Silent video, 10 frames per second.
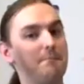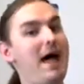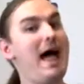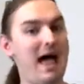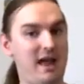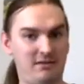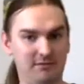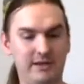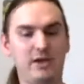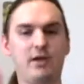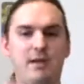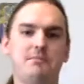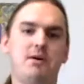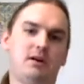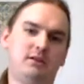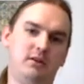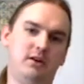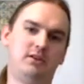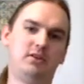bad video game box art.